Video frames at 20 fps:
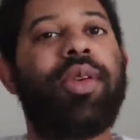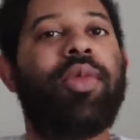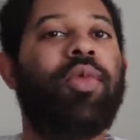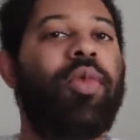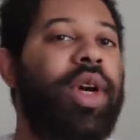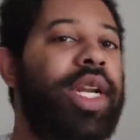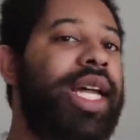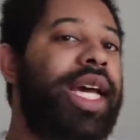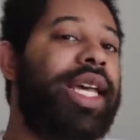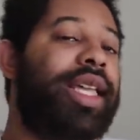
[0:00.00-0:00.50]

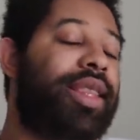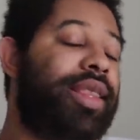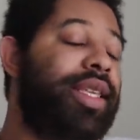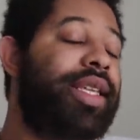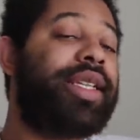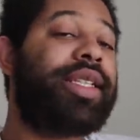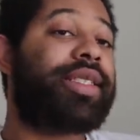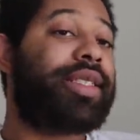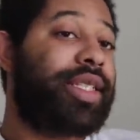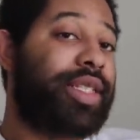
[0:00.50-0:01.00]
what I
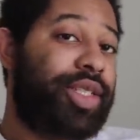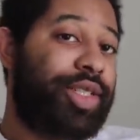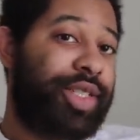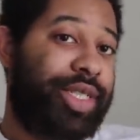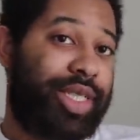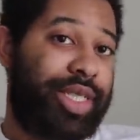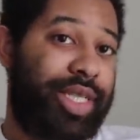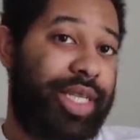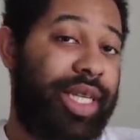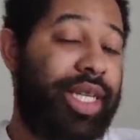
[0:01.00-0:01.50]
think is
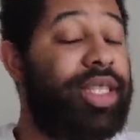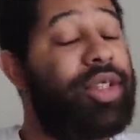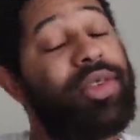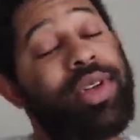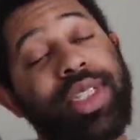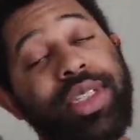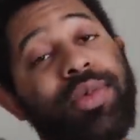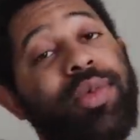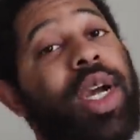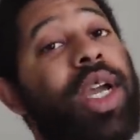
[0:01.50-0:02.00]
interesting, and the
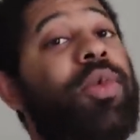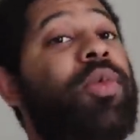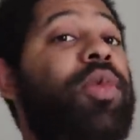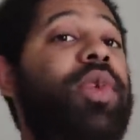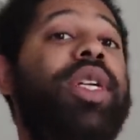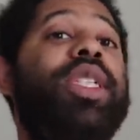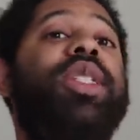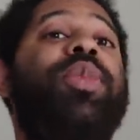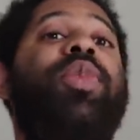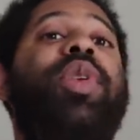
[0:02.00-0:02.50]
reason why I
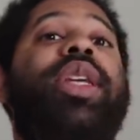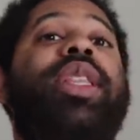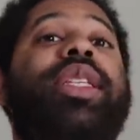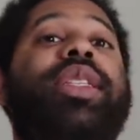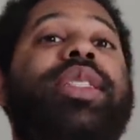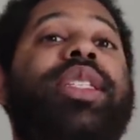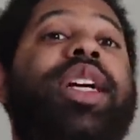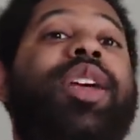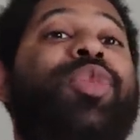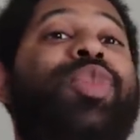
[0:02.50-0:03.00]
wanted to bring
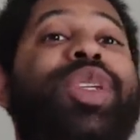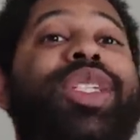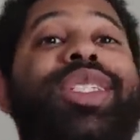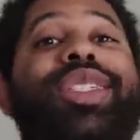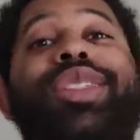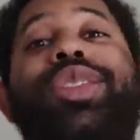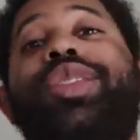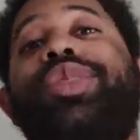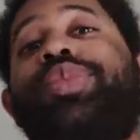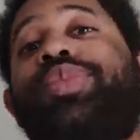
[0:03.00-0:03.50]
this up,
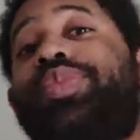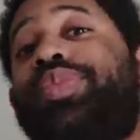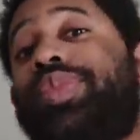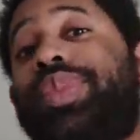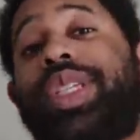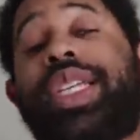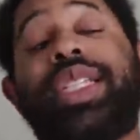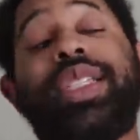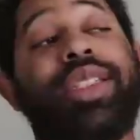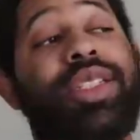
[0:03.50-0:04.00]
is
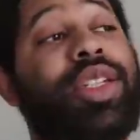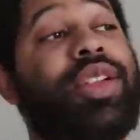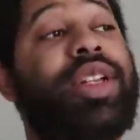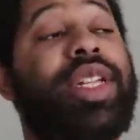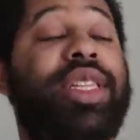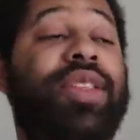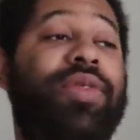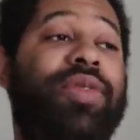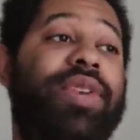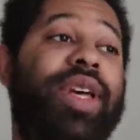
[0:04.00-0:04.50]

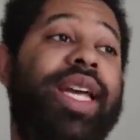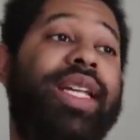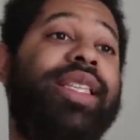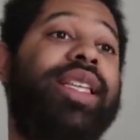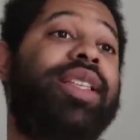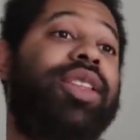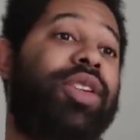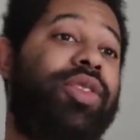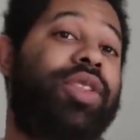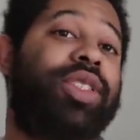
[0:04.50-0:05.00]
considering the fact
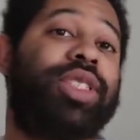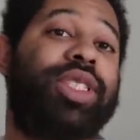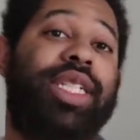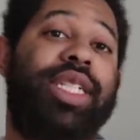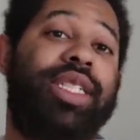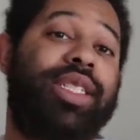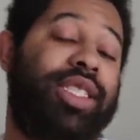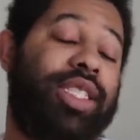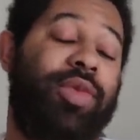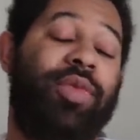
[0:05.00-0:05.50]
that Lauren
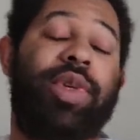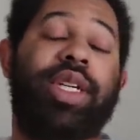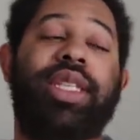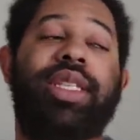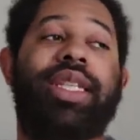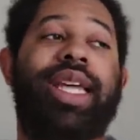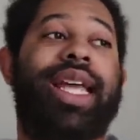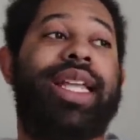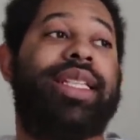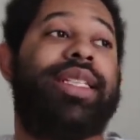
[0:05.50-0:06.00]
Chen is
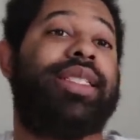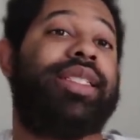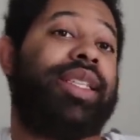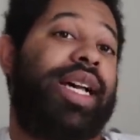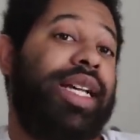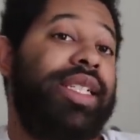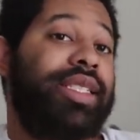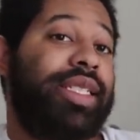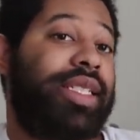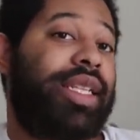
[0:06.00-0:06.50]
someone that
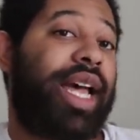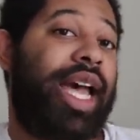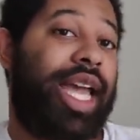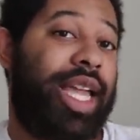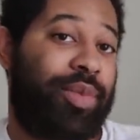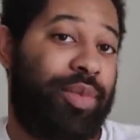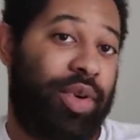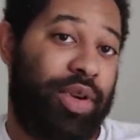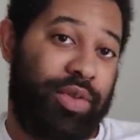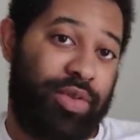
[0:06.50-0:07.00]
doesn't
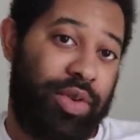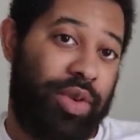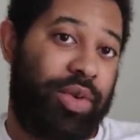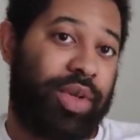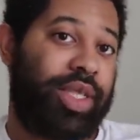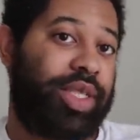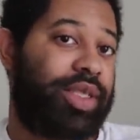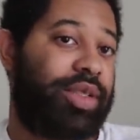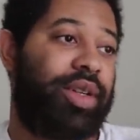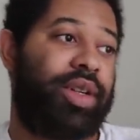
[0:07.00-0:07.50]

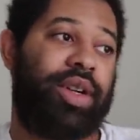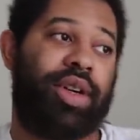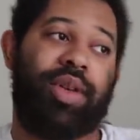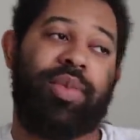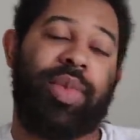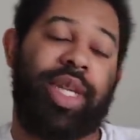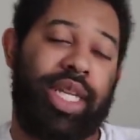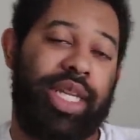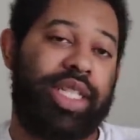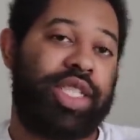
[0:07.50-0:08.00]
hyper-focus on
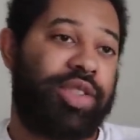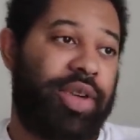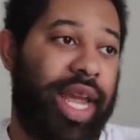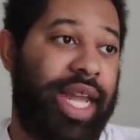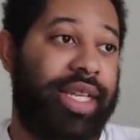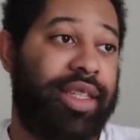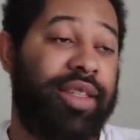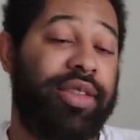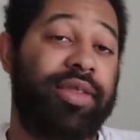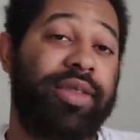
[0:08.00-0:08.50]
her being
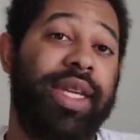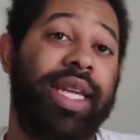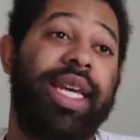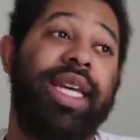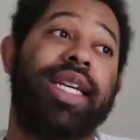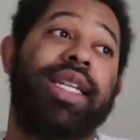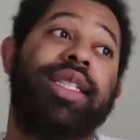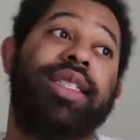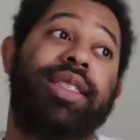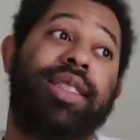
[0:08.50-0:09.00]
attractive,
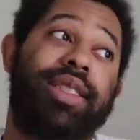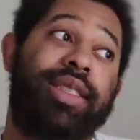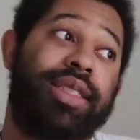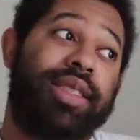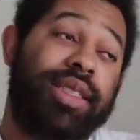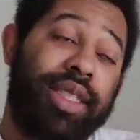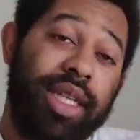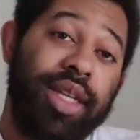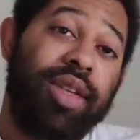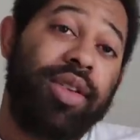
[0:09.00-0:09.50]

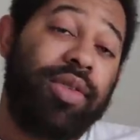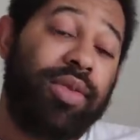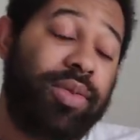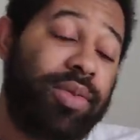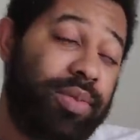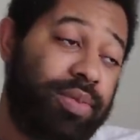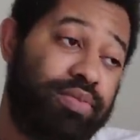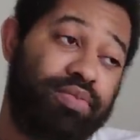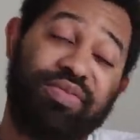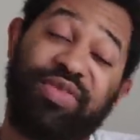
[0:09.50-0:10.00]
still
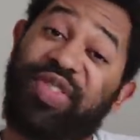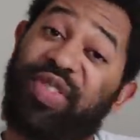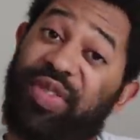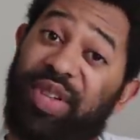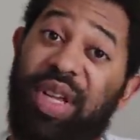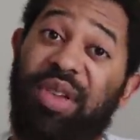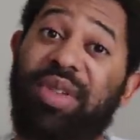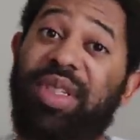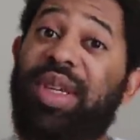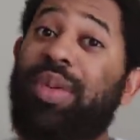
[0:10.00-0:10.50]

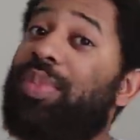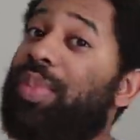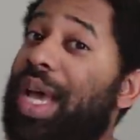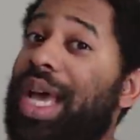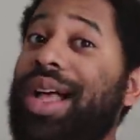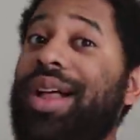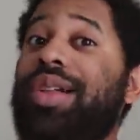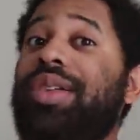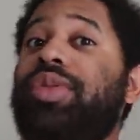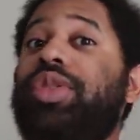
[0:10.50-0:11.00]
felt
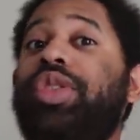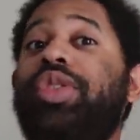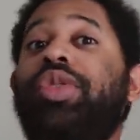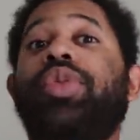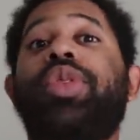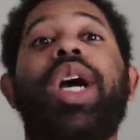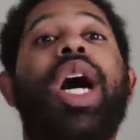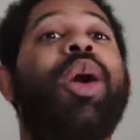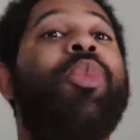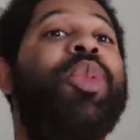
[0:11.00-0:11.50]
compelled
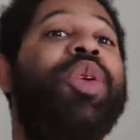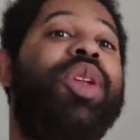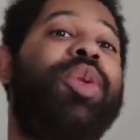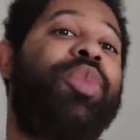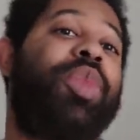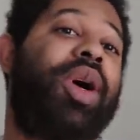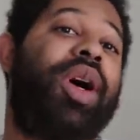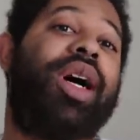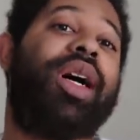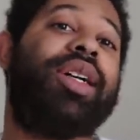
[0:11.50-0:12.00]
to comment
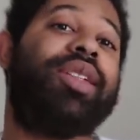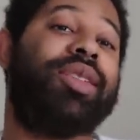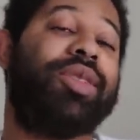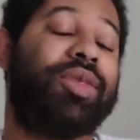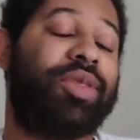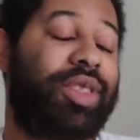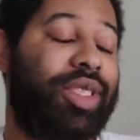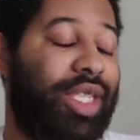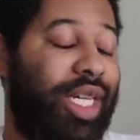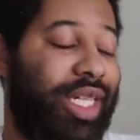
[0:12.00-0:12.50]

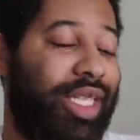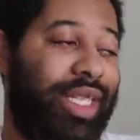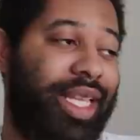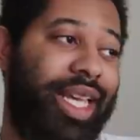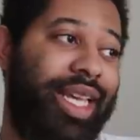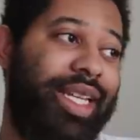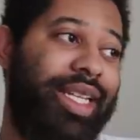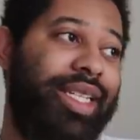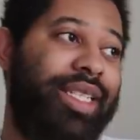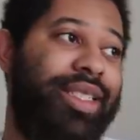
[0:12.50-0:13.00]
upon young
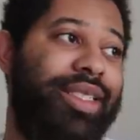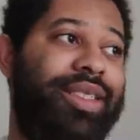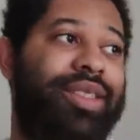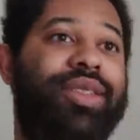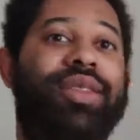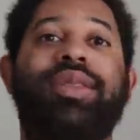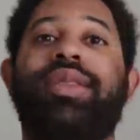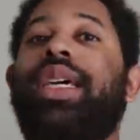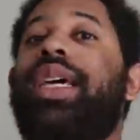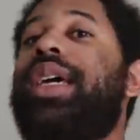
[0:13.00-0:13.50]

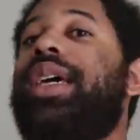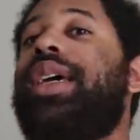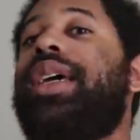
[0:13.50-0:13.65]
ladies